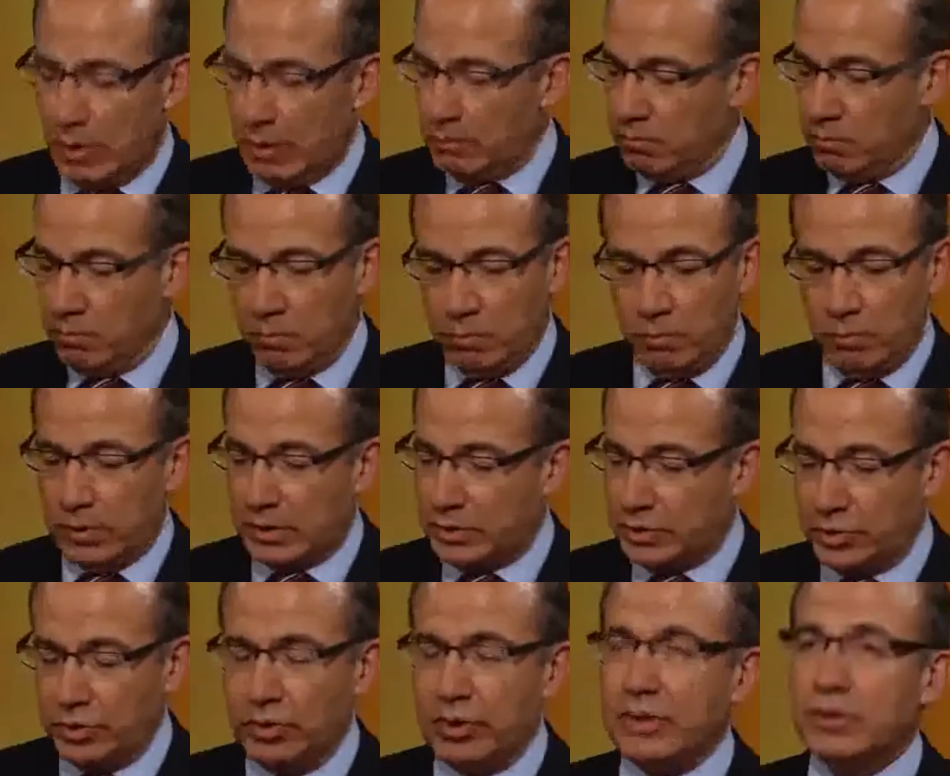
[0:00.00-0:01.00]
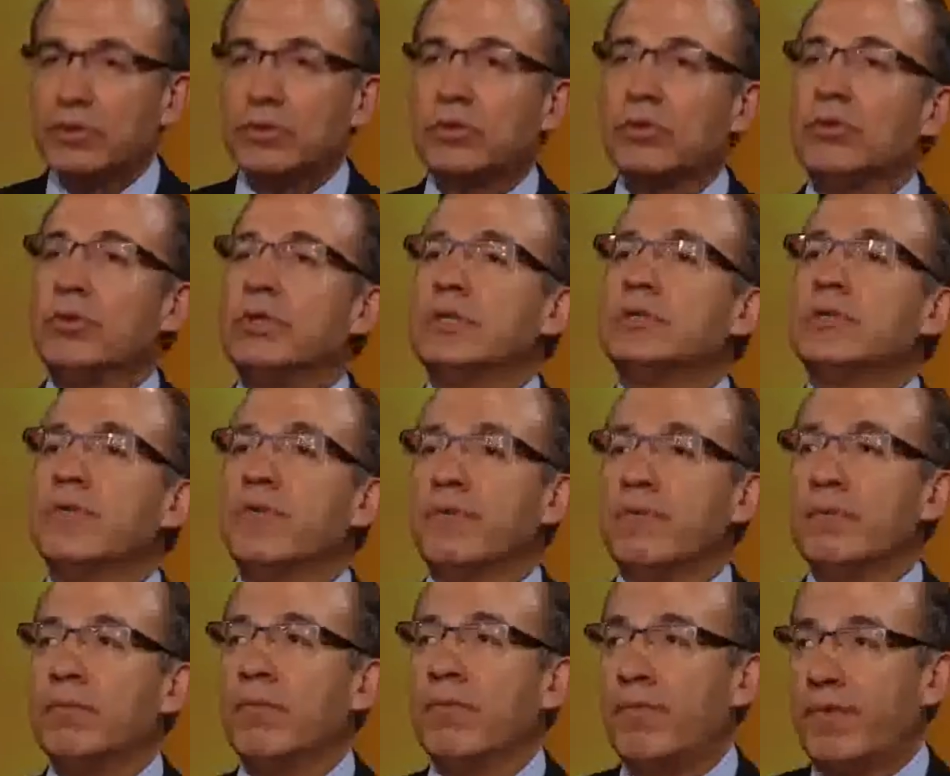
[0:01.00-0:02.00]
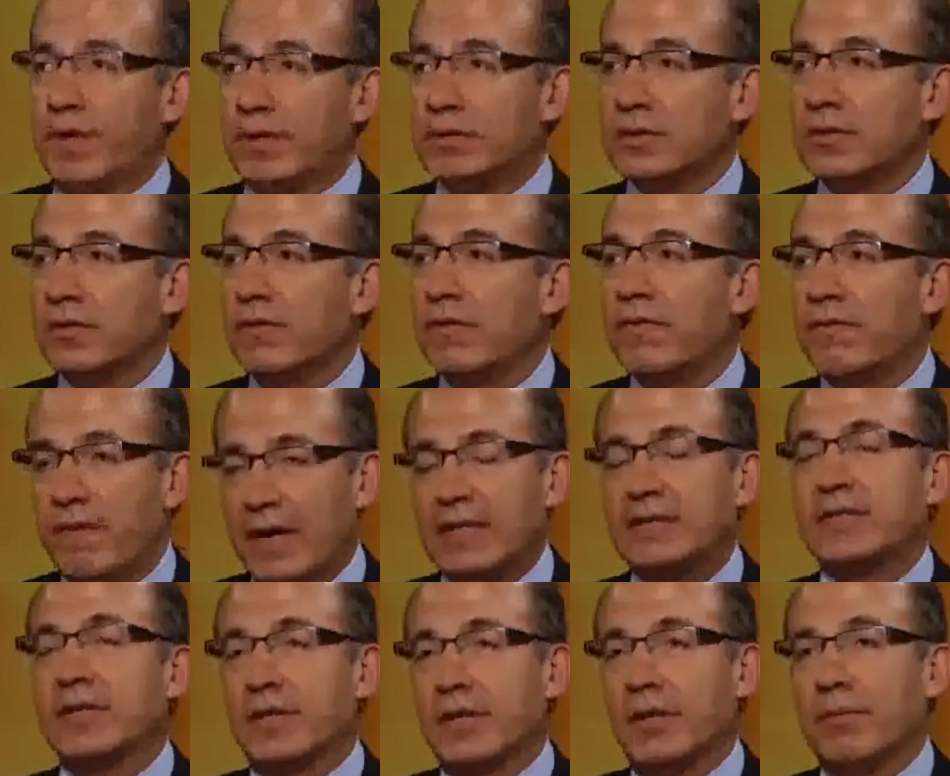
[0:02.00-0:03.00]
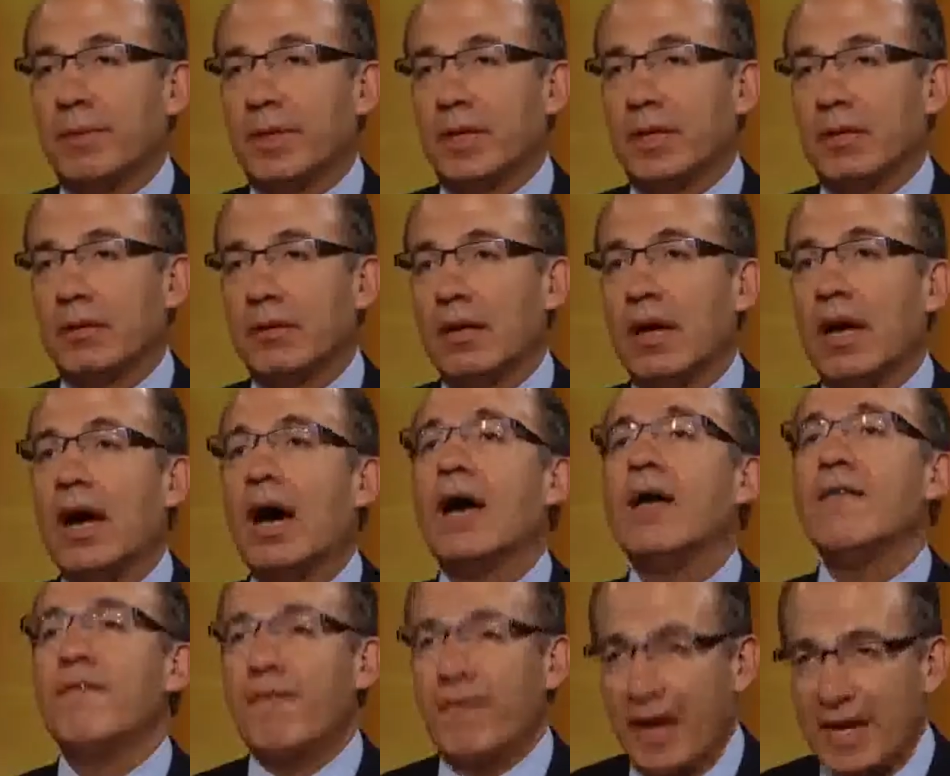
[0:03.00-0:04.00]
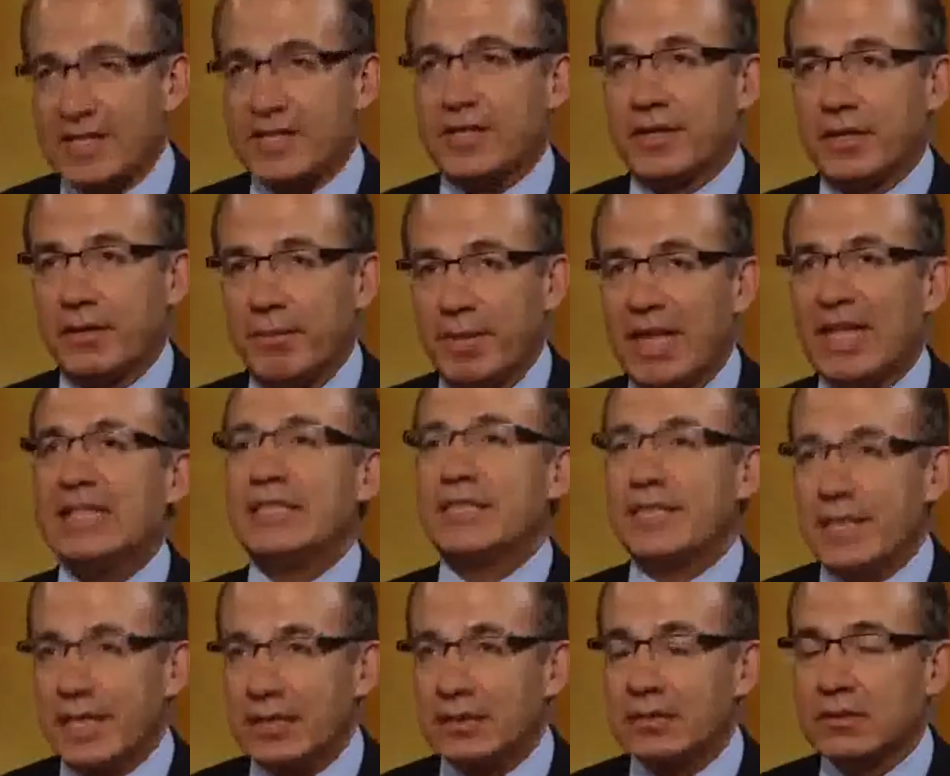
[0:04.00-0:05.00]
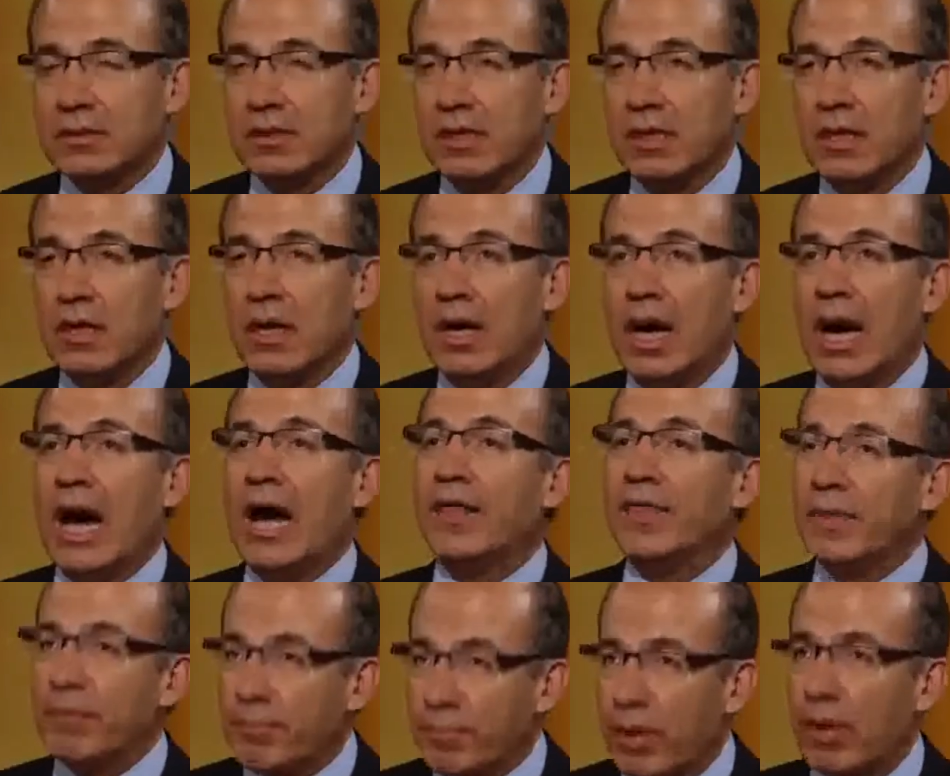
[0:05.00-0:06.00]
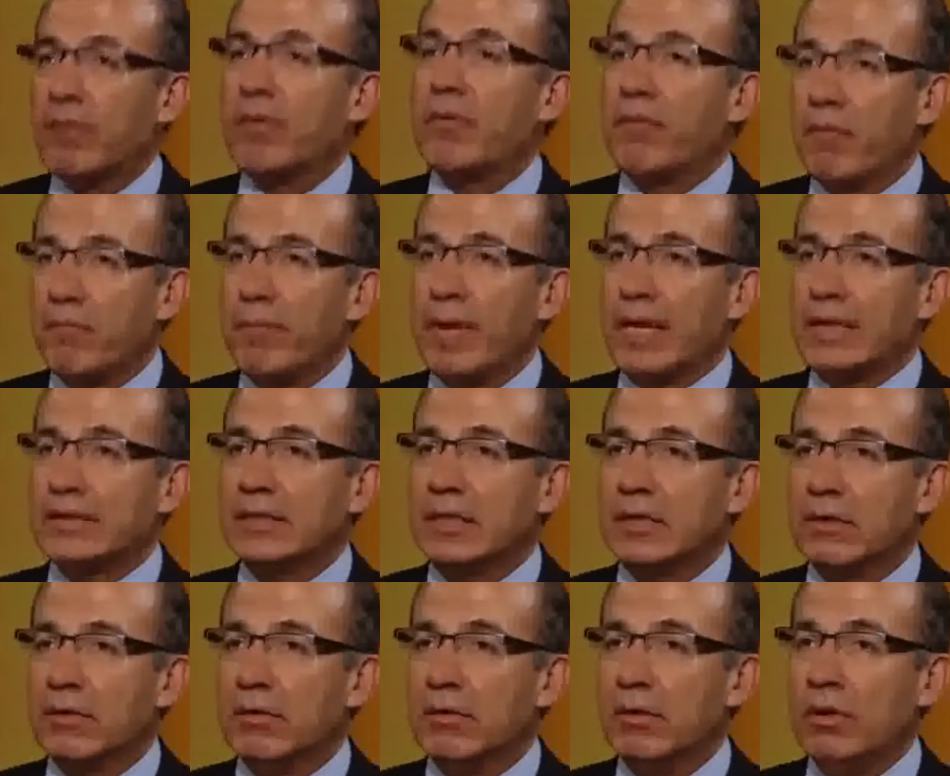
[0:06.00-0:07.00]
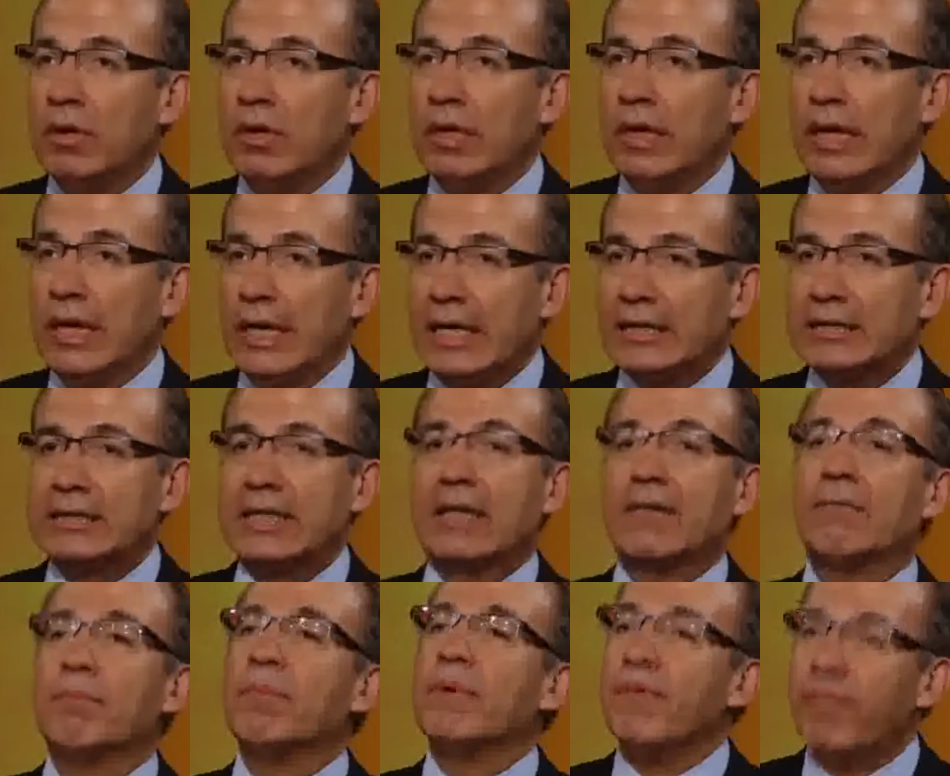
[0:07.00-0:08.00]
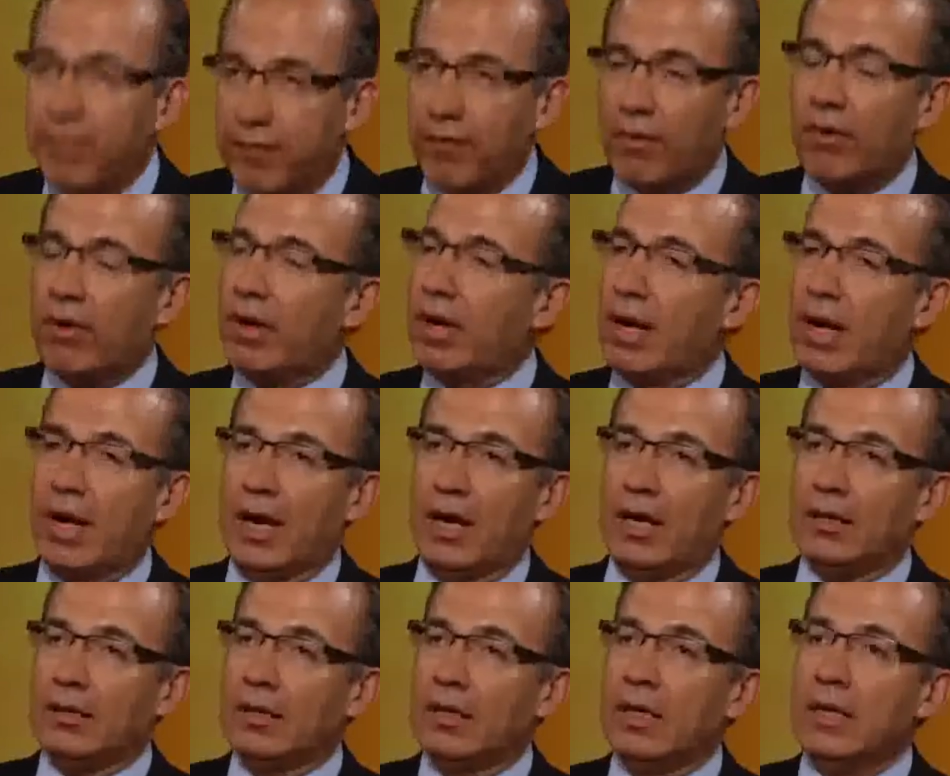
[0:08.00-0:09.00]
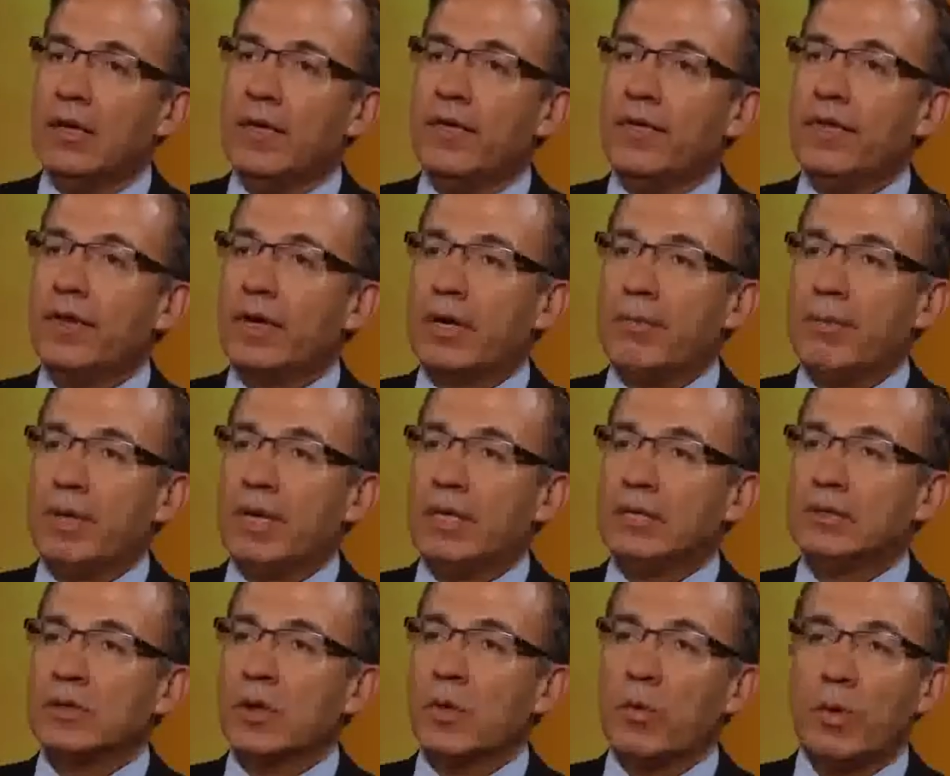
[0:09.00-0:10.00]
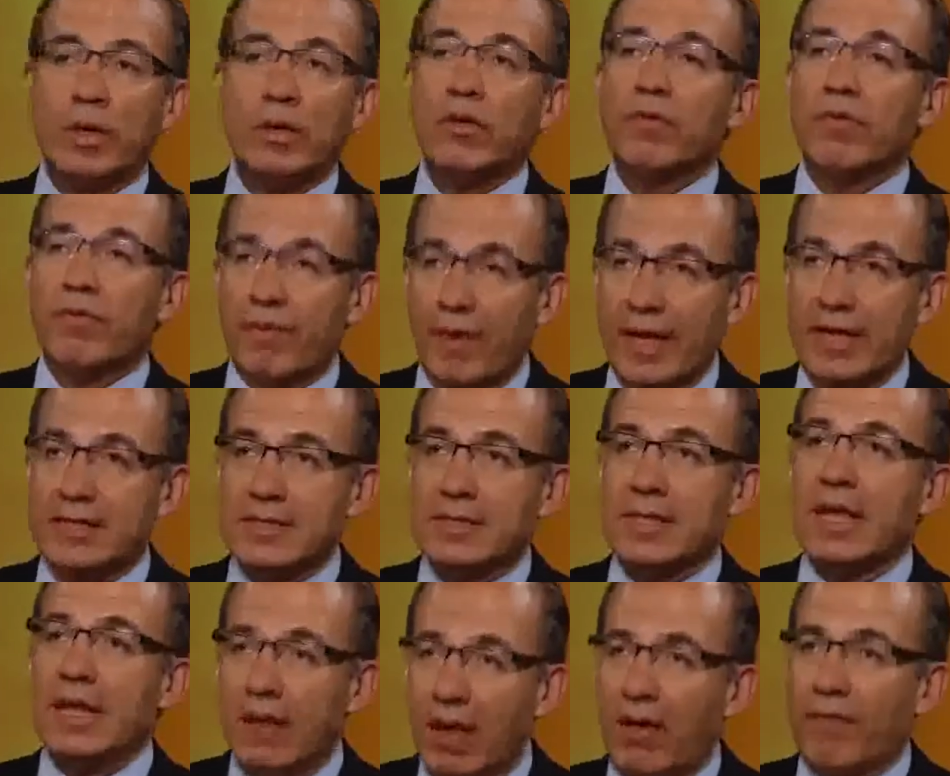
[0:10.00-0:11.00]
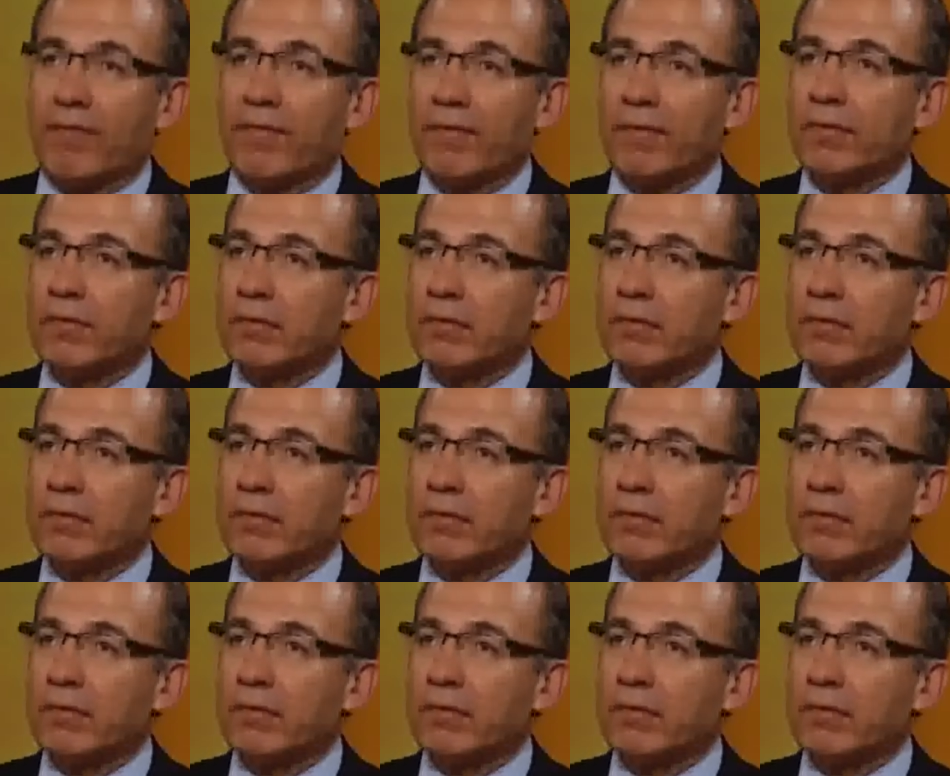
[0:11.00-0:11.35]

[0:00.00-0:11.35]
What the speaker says: What you need to do is, first, face the criminal. I face the criminal, yes. And the problem with Mexico is that before that, the criminals were not faced enough.